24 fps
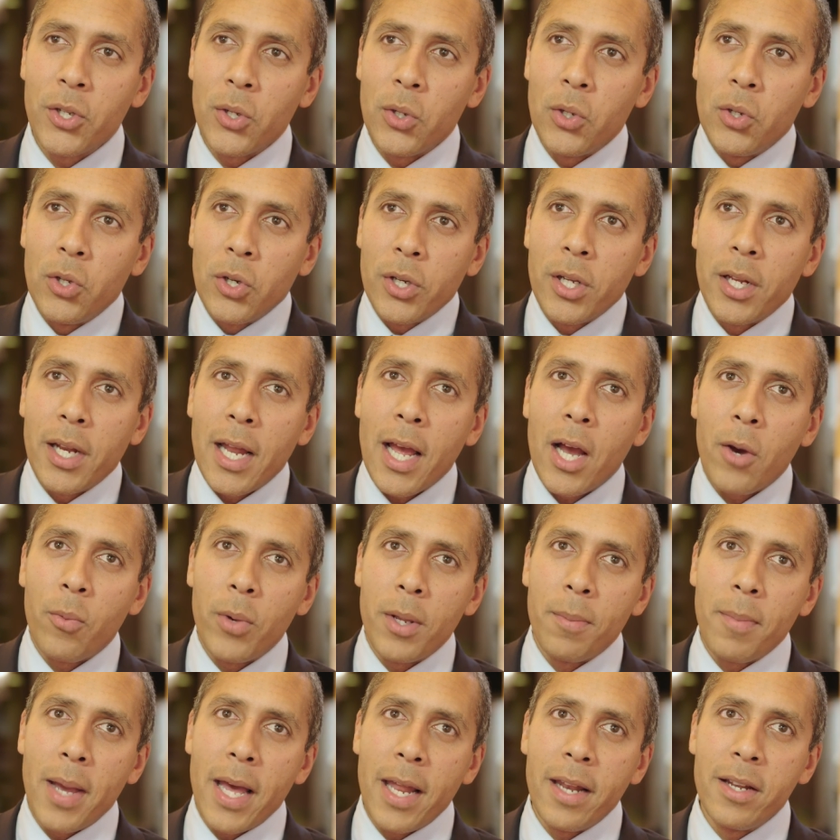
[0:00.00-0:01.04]
to look at how
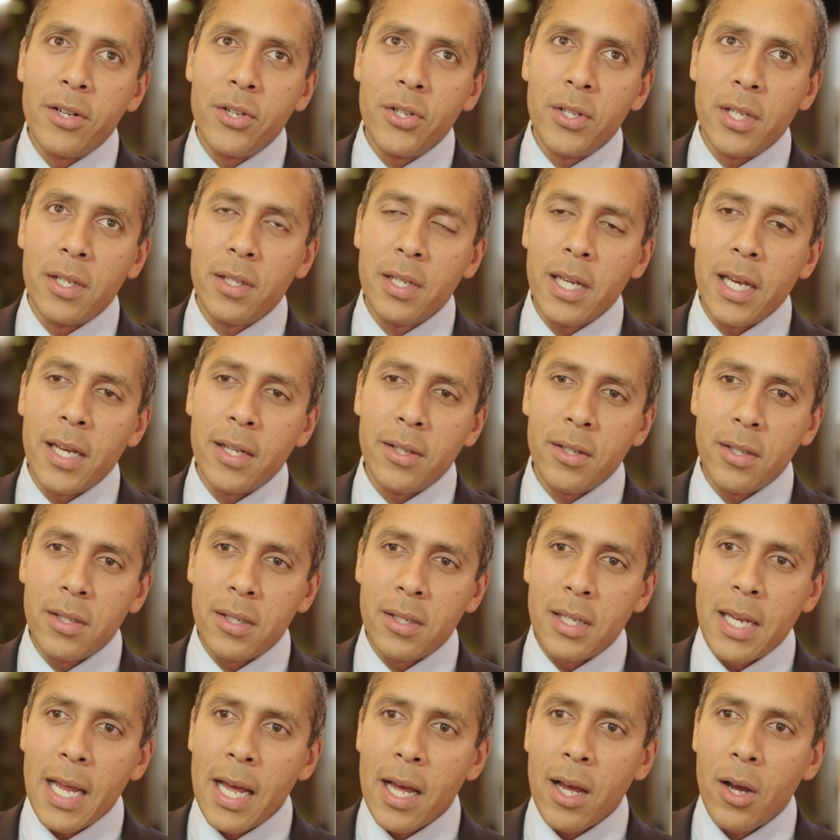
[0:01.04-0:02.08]
we manage these
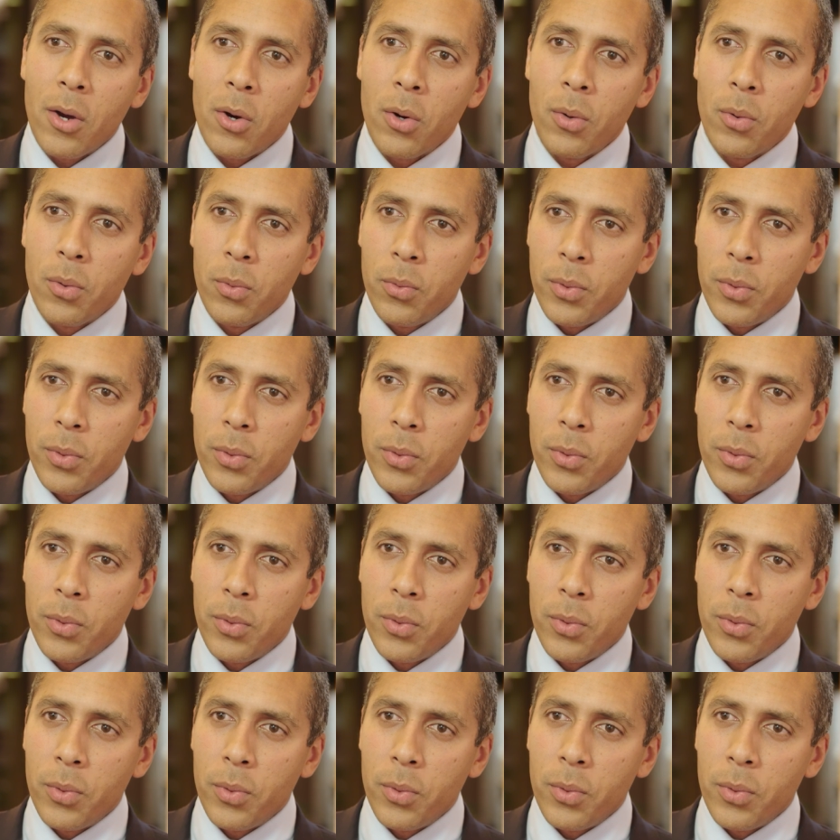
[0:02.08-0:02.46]
cases now